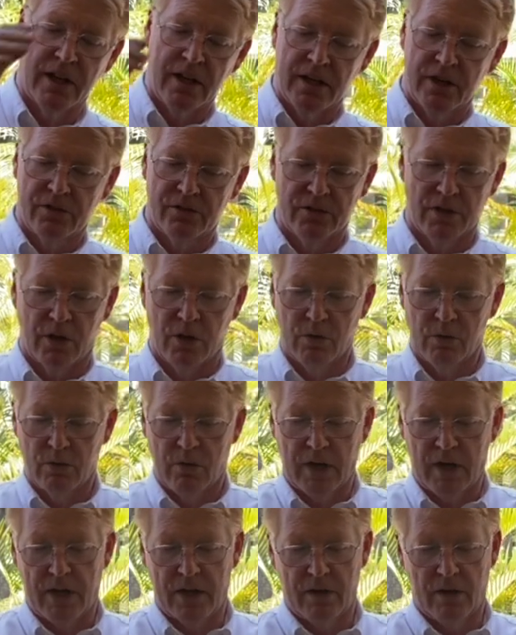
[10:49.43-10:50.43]

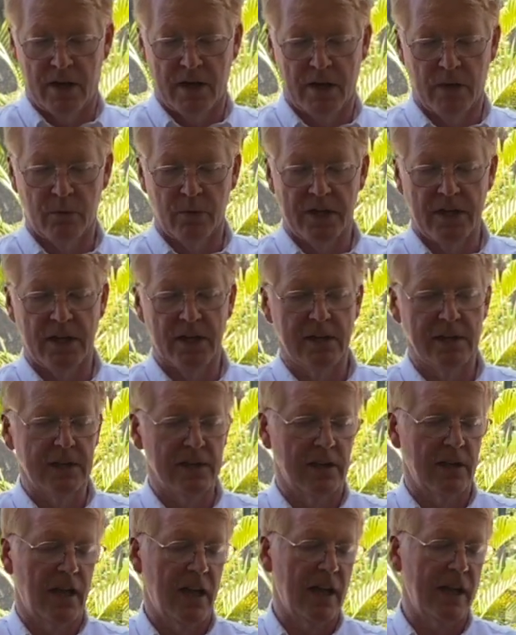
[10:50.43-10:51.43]
So we need a
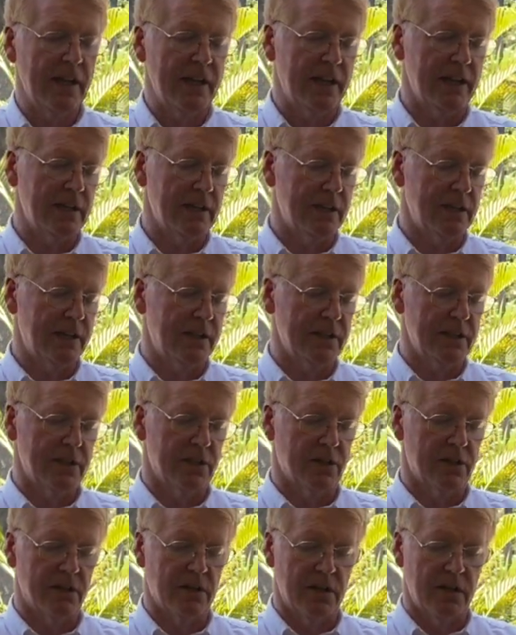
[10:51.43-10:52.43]
little height
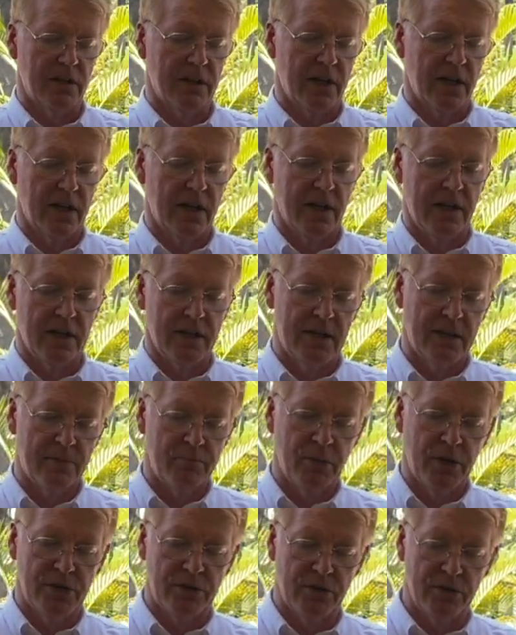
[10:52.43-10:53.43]
here,
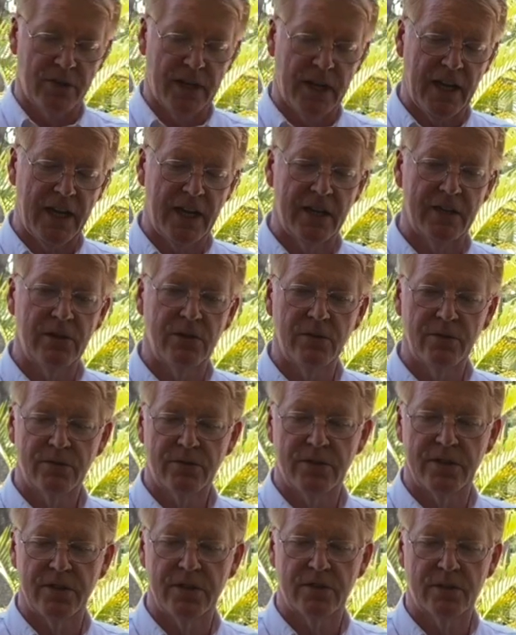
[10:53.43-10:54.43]
but you can use
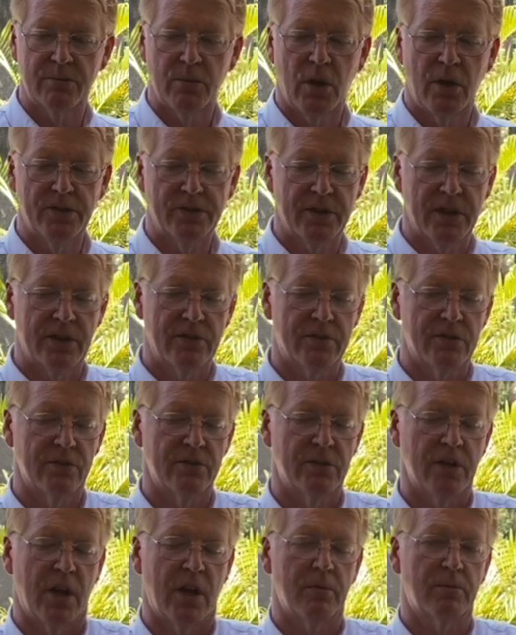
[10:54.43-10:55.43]
these small
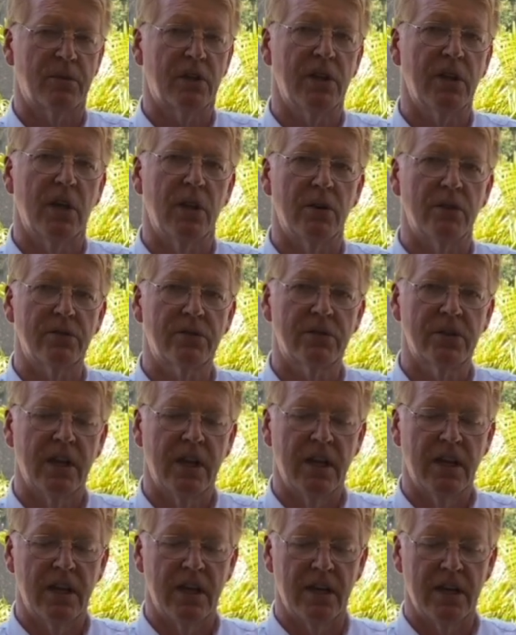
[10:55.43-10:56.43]
sensors up close
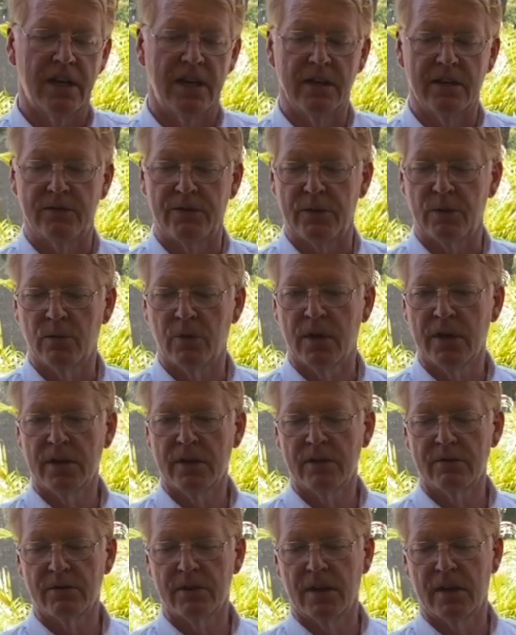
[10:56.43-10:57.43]
if you want
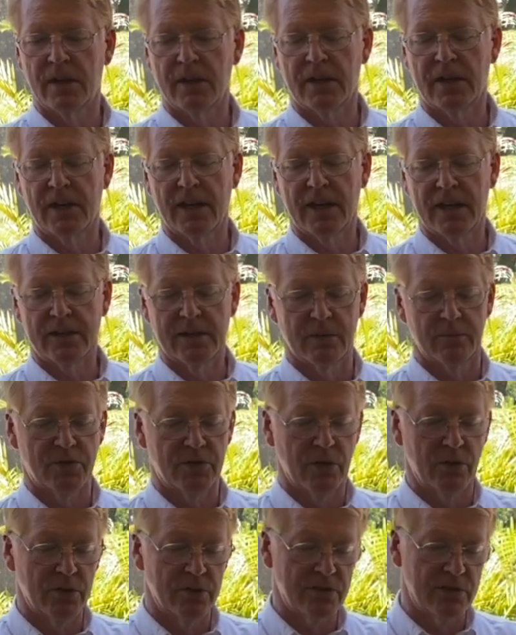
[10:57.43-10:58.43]
to connect them.
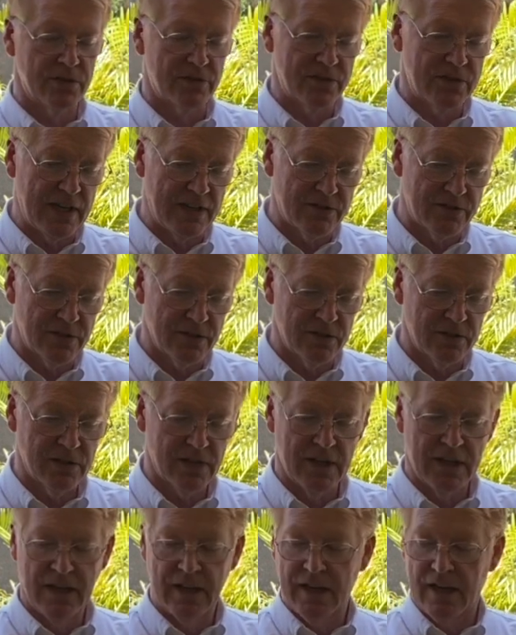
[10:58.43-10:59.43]
So there's a sensor
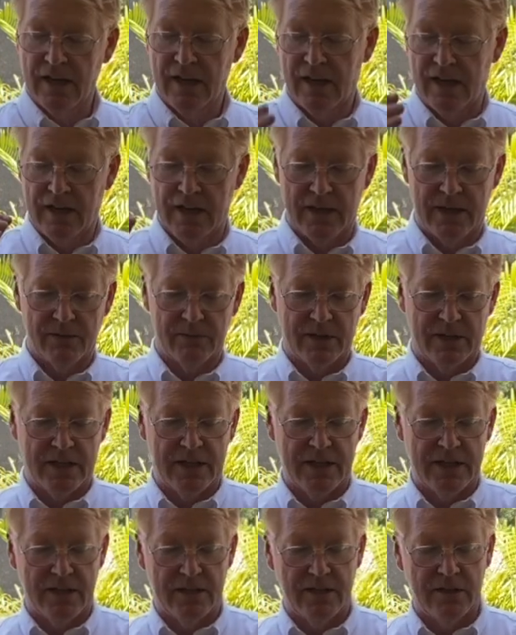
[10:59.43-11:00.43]

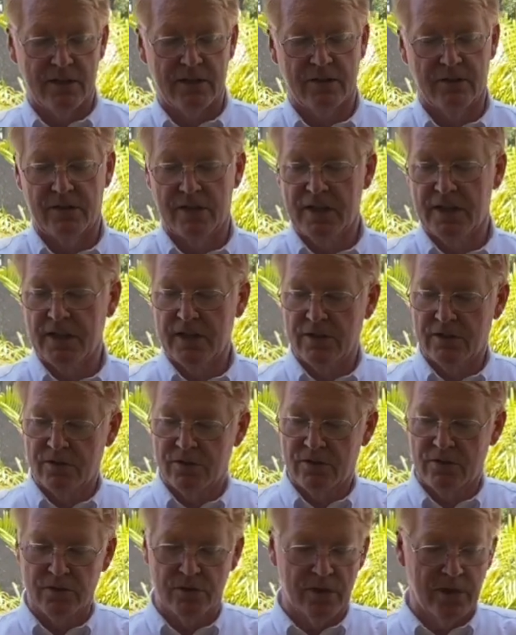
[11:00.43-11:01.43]
in the
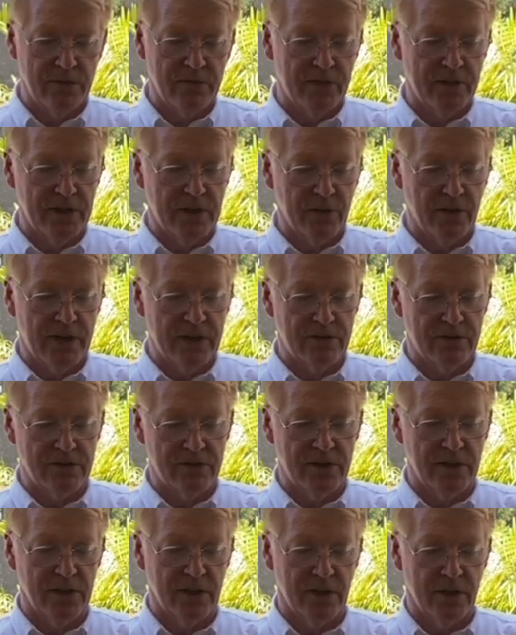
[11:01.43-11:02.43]
two configurations
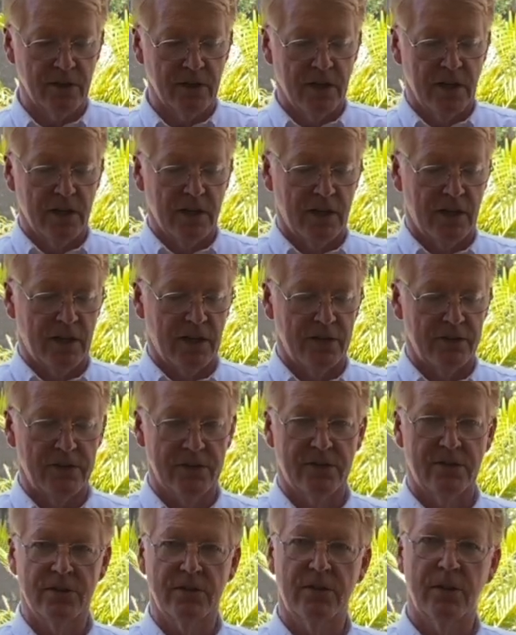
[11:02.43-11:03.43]
here.
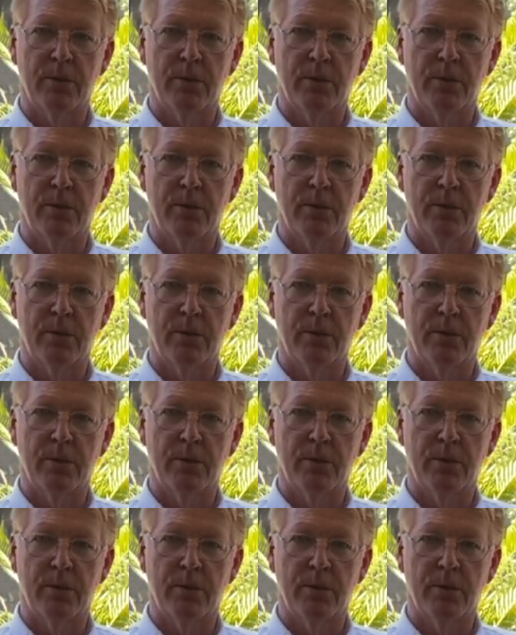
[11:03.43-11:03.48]
This is the